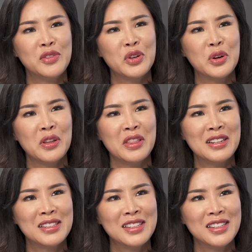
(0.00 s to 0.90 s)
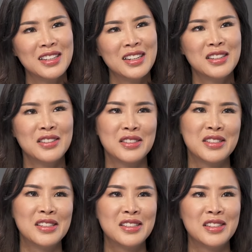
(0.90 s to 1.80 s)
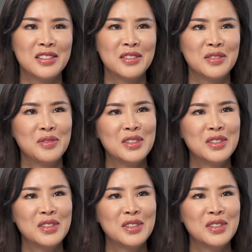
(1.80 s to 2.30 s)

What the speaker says: if you're authentic and you're sincere,